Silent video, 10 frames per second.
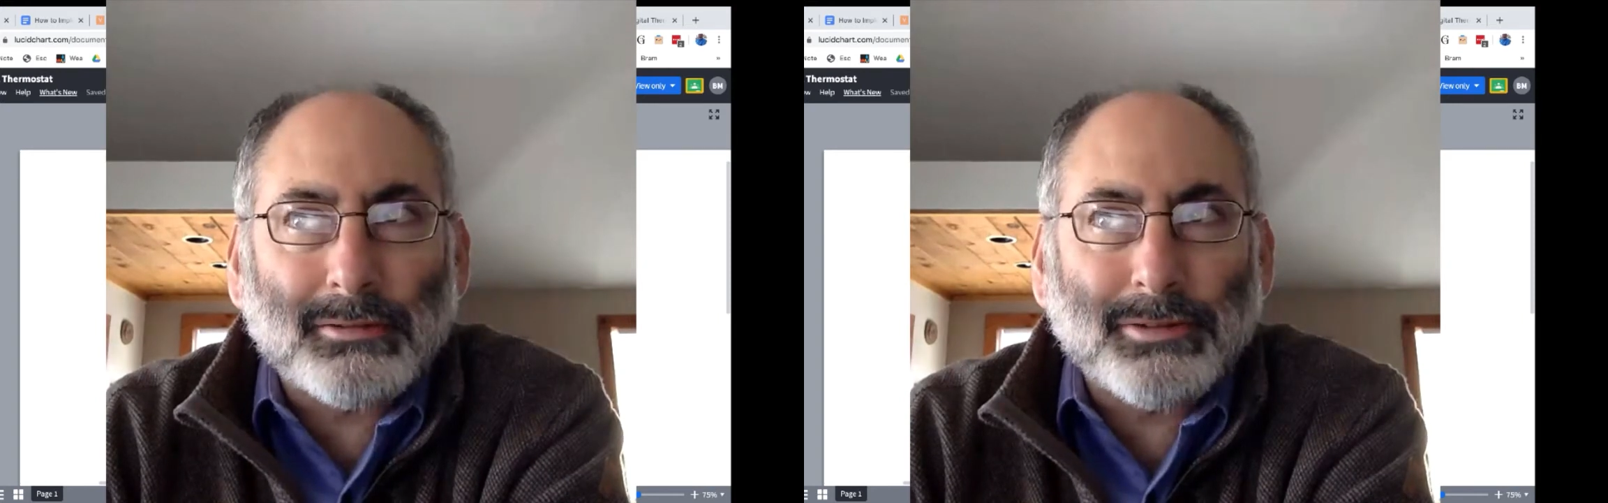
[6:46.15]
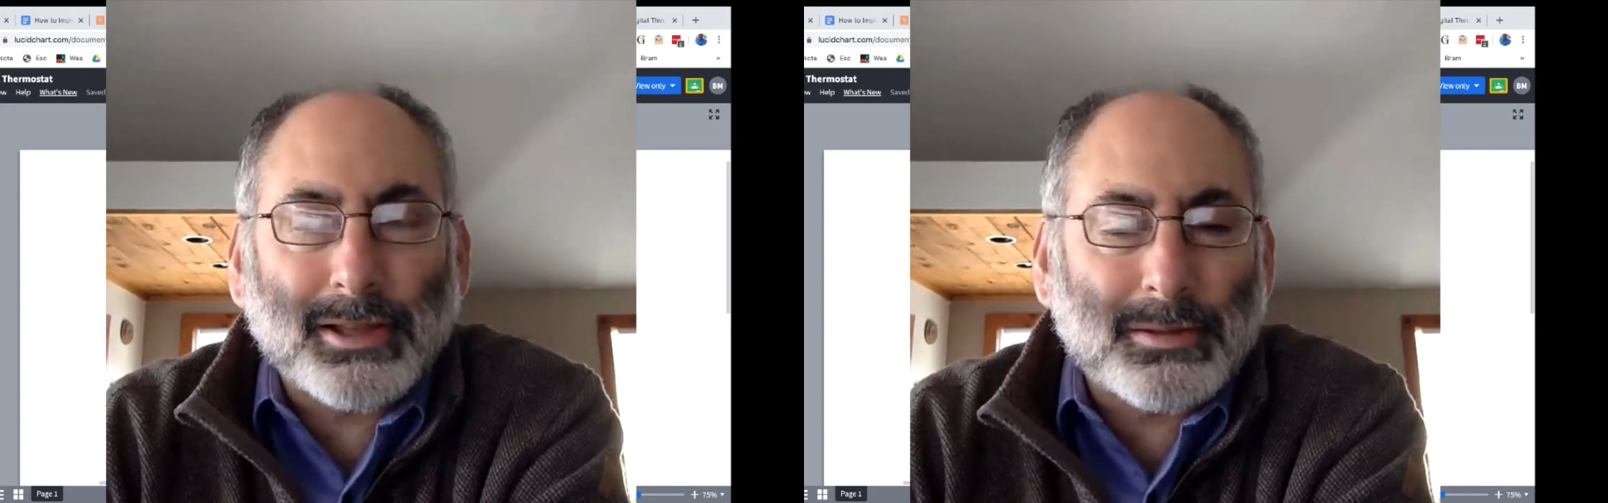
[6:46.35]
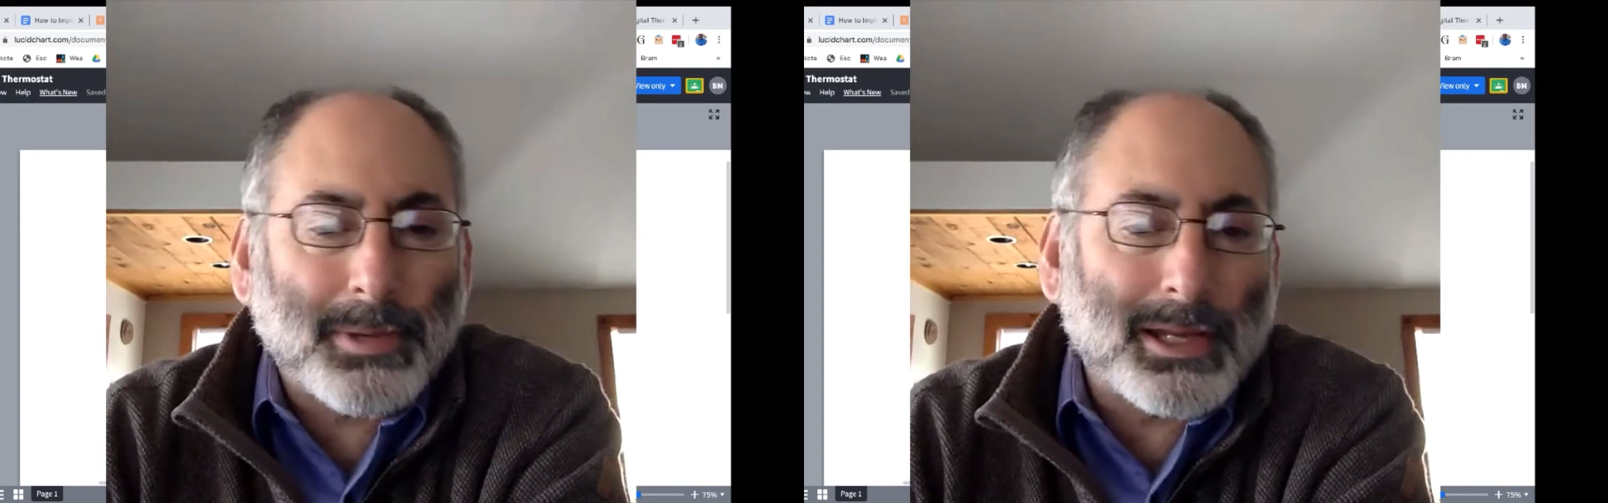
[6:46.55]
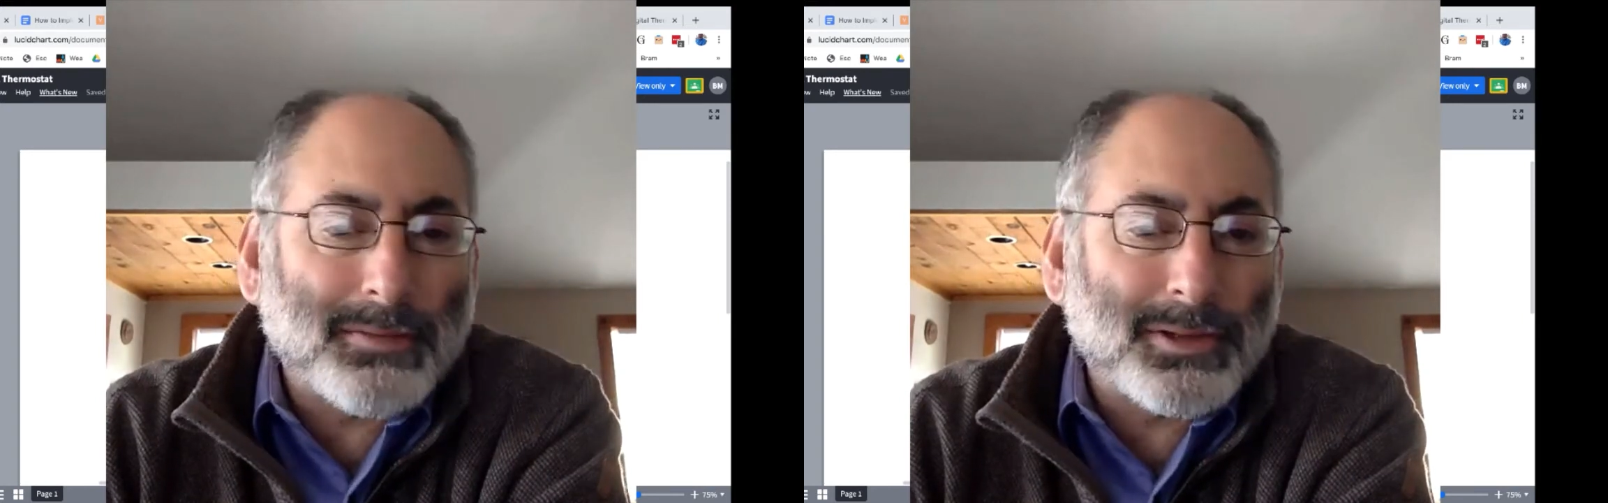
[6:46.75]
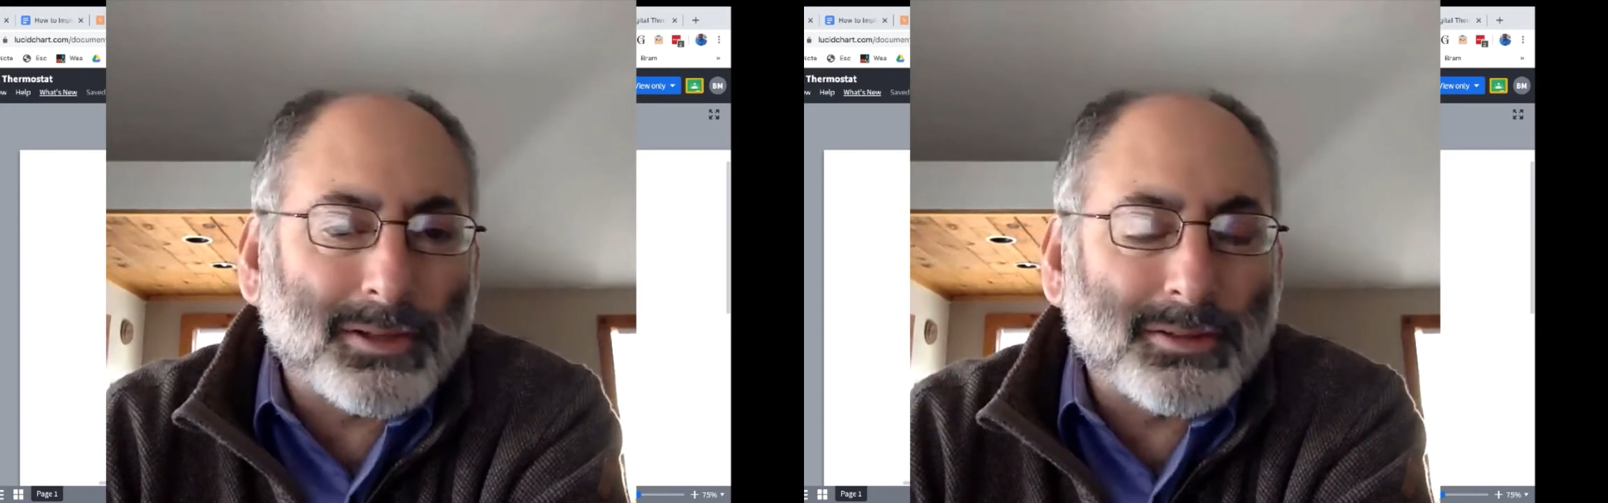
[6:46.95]
In fact, it might
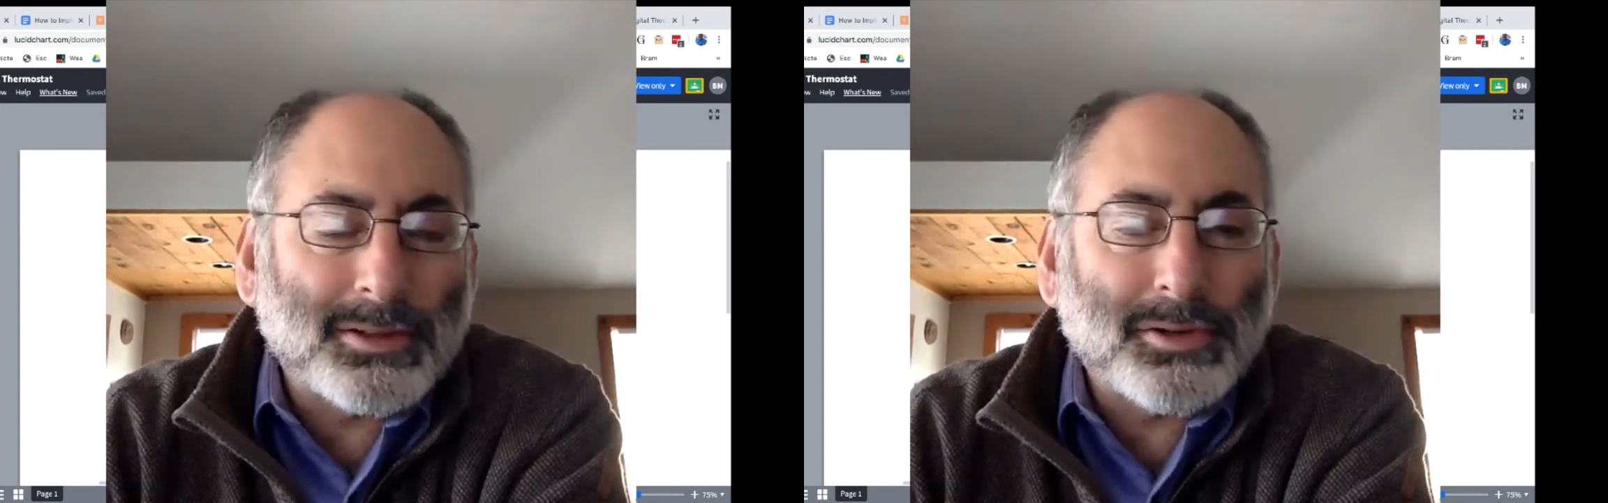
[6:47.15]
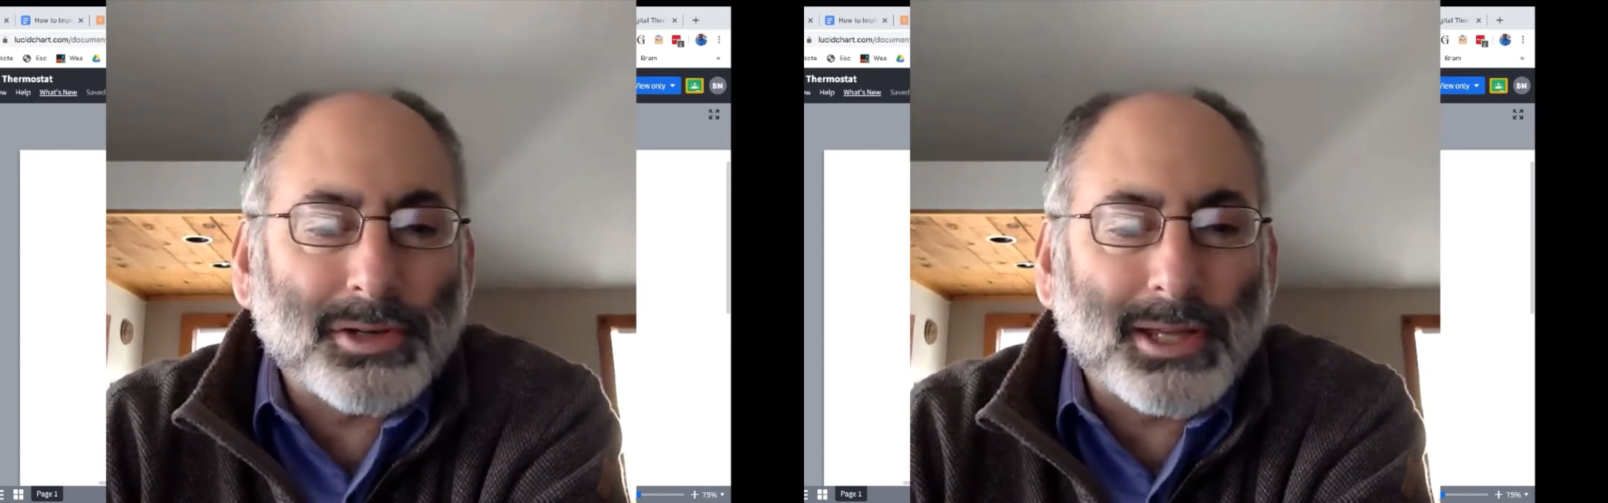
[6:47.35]
even continue to